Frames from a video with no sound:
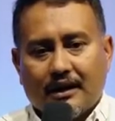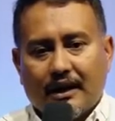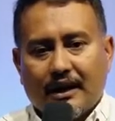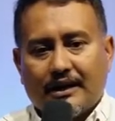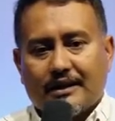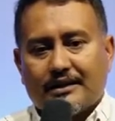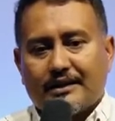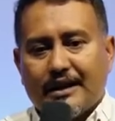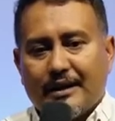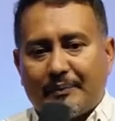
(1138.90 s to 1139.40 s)

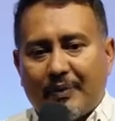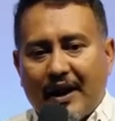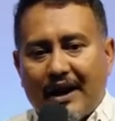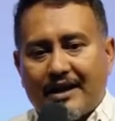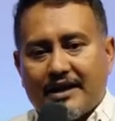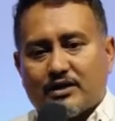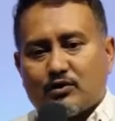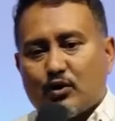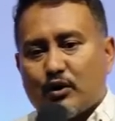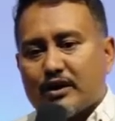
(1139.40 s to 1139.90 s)
And Nepal
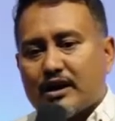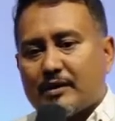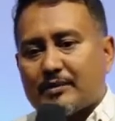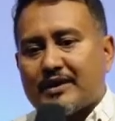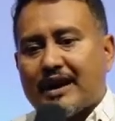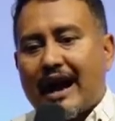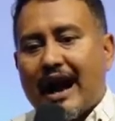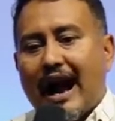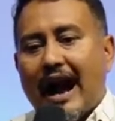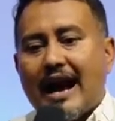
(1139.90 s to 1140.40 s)
is one of
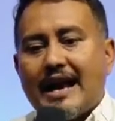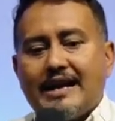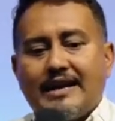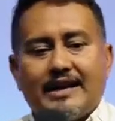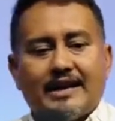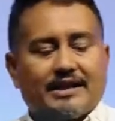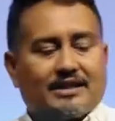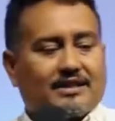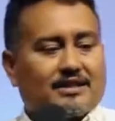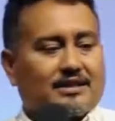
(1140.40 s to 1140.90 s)
the
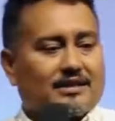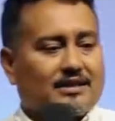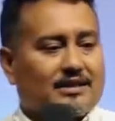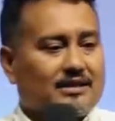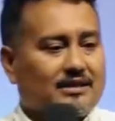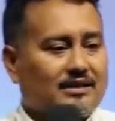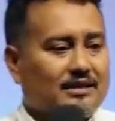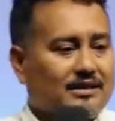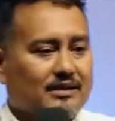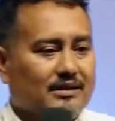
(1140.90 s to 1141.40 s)
highest,
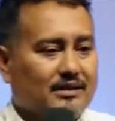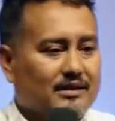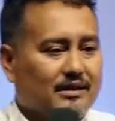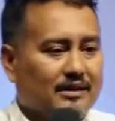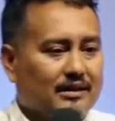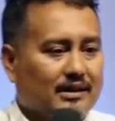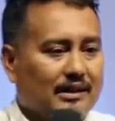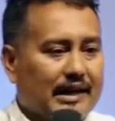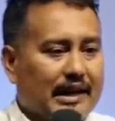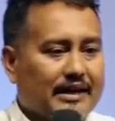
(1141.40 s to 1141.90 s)

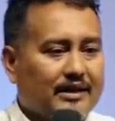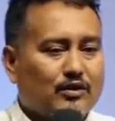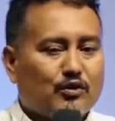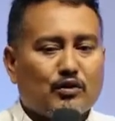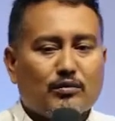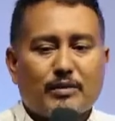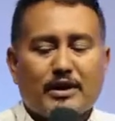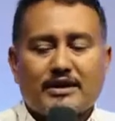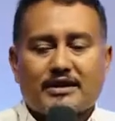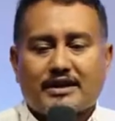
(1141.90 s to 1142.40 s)
like
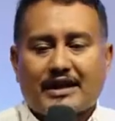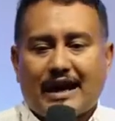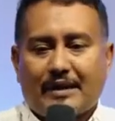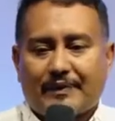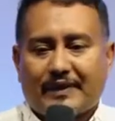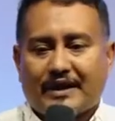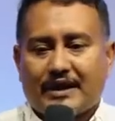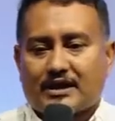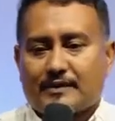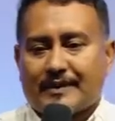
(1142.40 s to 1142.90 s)
human
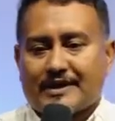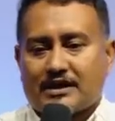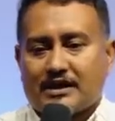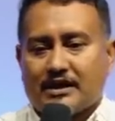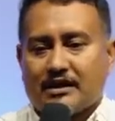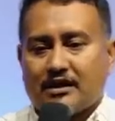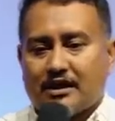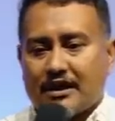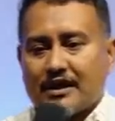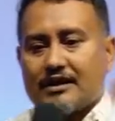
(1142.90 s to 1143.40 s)
trafficking, especially
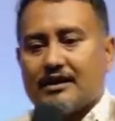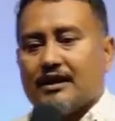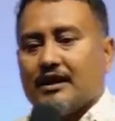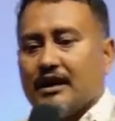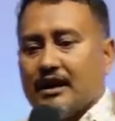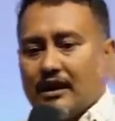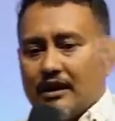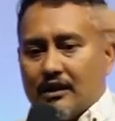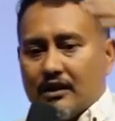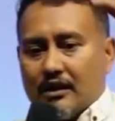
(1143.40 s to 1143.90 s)
girl
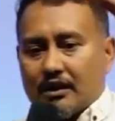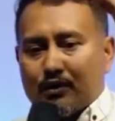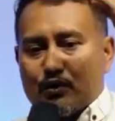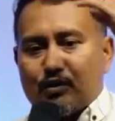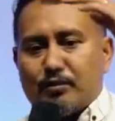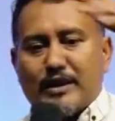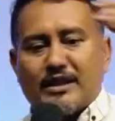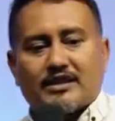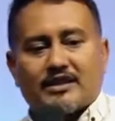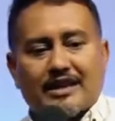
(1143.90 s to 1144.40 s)
or
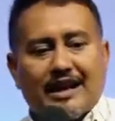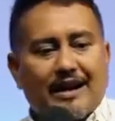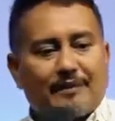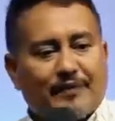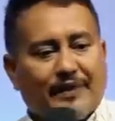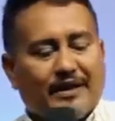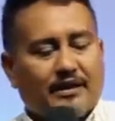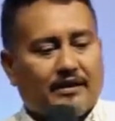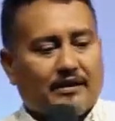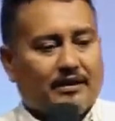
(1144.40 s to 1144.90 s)
woman
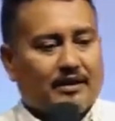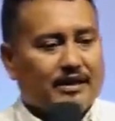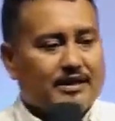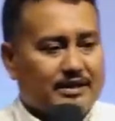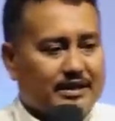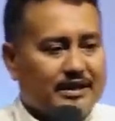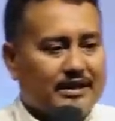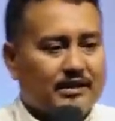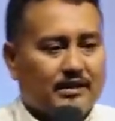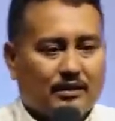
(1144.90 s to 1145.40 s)
trafficking
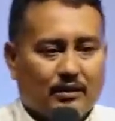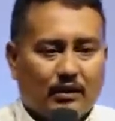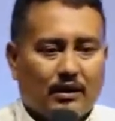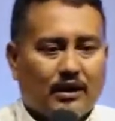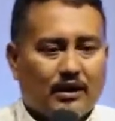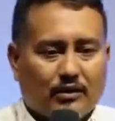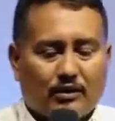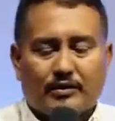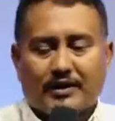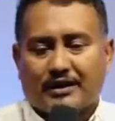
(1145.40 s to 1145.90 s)
country in all
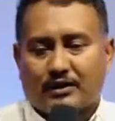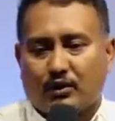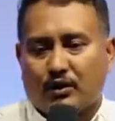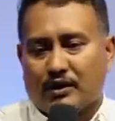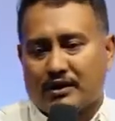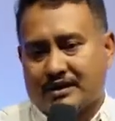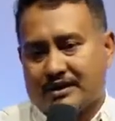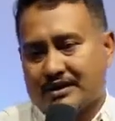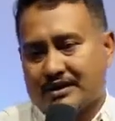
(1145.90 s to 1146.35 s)
over the world.